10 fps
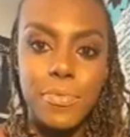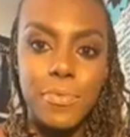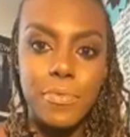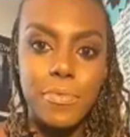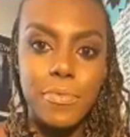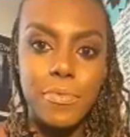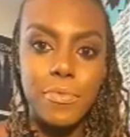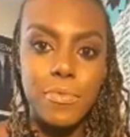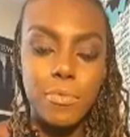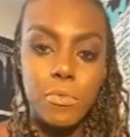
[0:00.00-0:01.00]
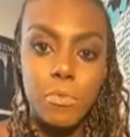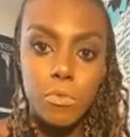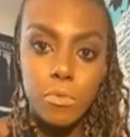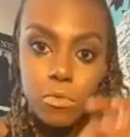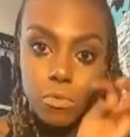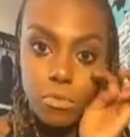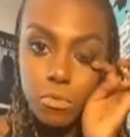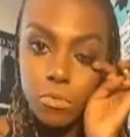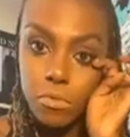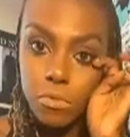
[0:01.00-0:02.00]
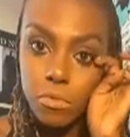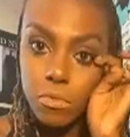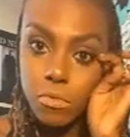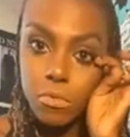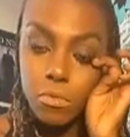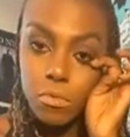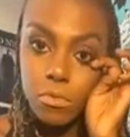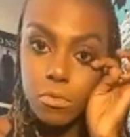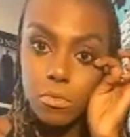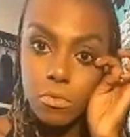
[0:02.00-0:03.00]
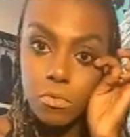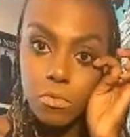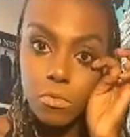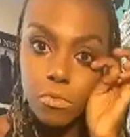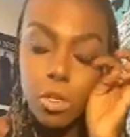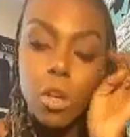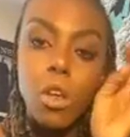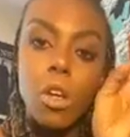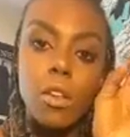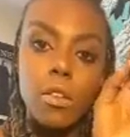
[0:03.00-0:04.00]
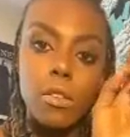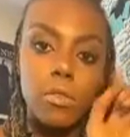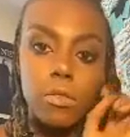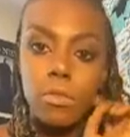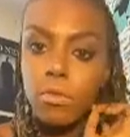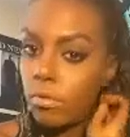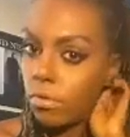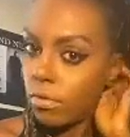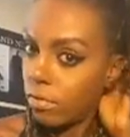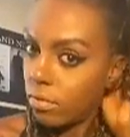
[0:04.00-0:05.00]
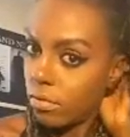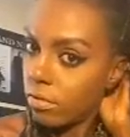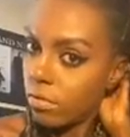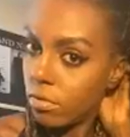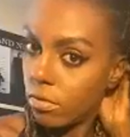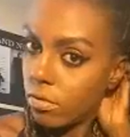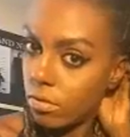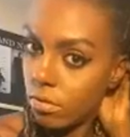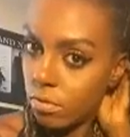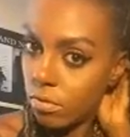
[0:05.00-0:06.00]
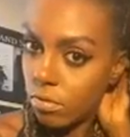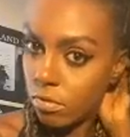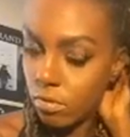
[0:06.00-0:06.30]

This person isn't speaking.